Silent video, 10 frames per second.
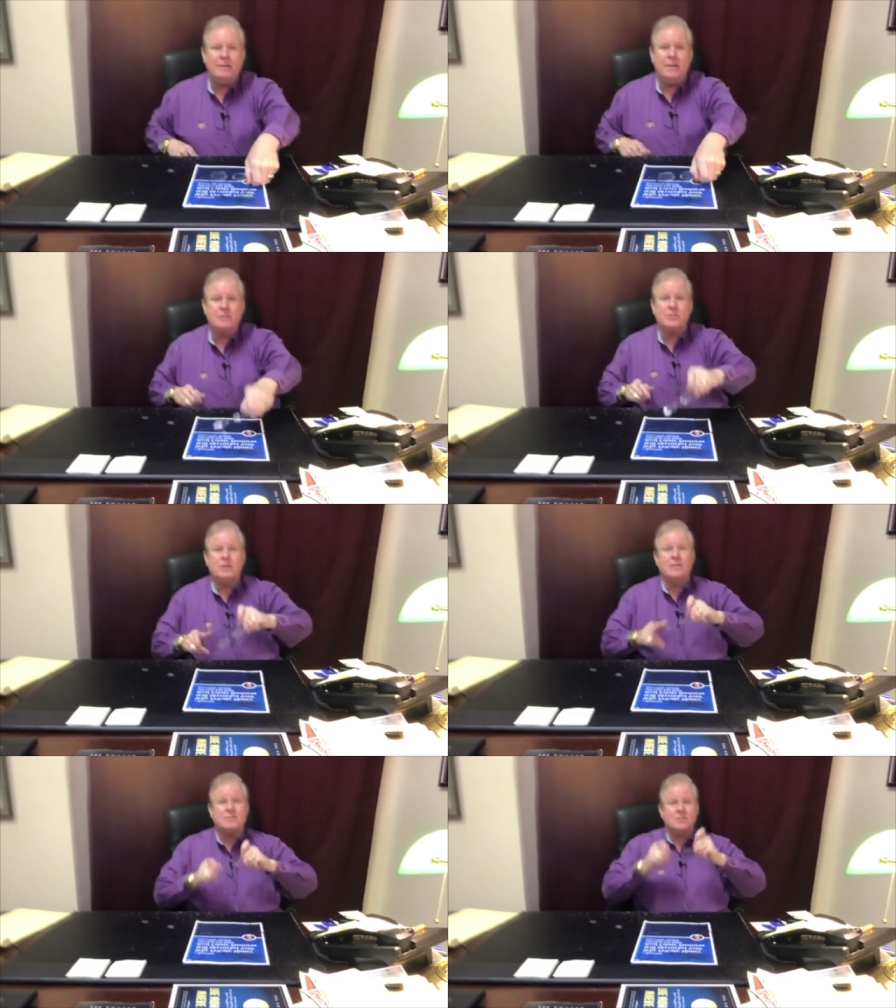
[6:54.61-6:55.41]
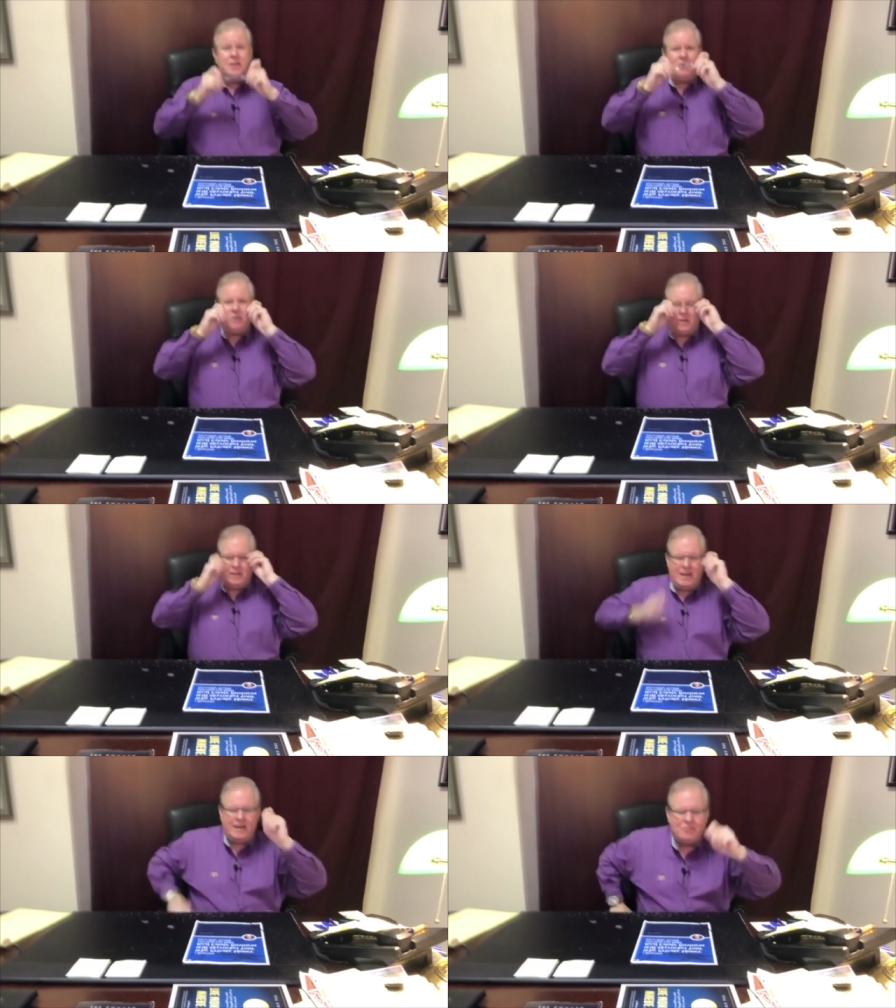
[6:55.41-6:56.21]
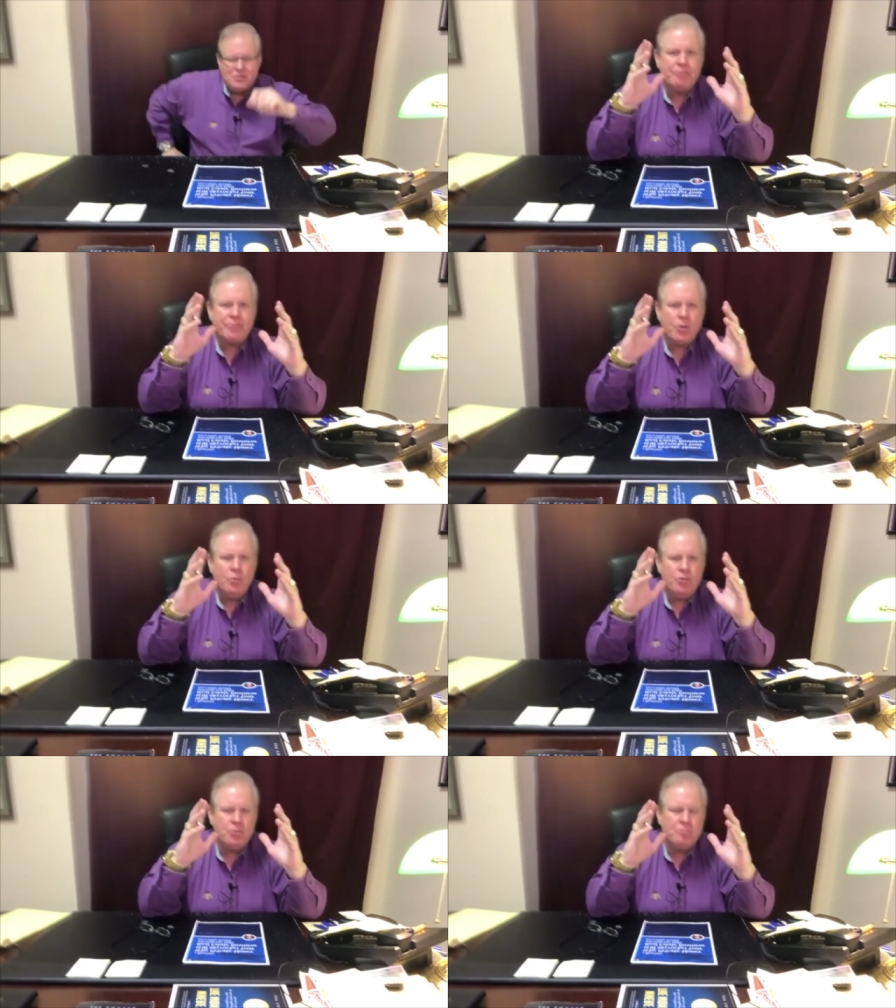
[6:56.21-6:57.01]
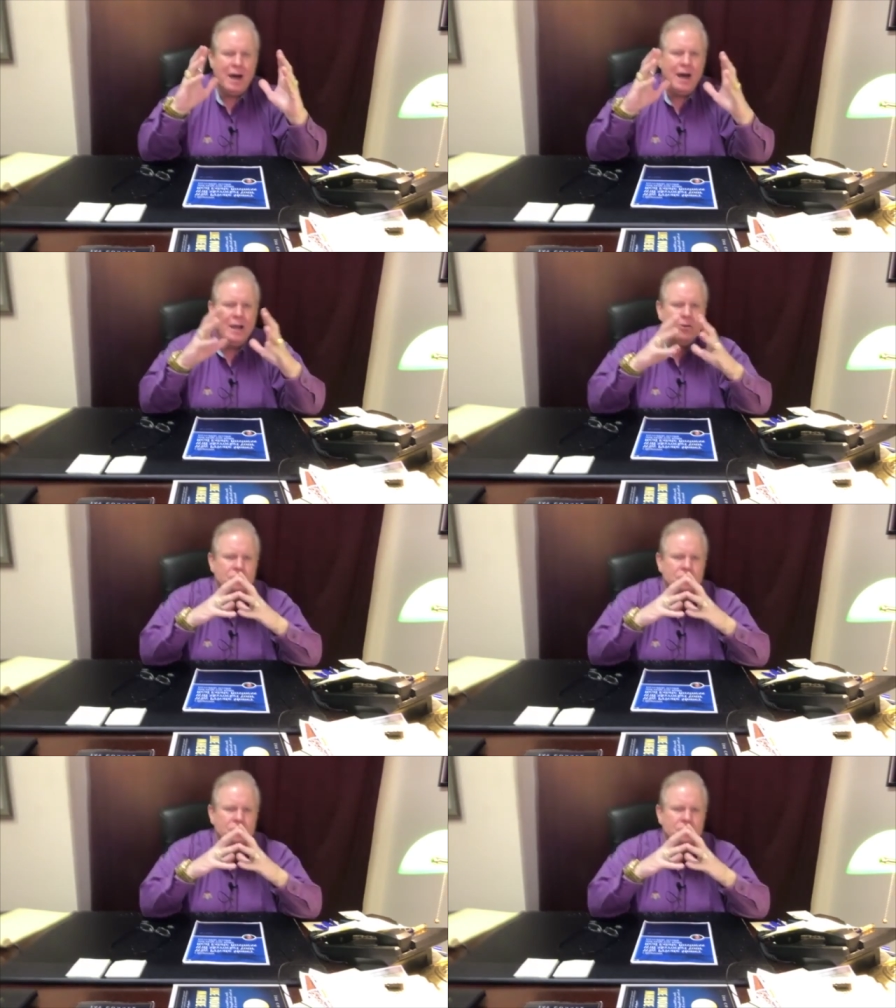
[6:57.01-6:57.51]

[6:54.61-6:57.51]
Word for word: Now, there's another secret to that. When you're buying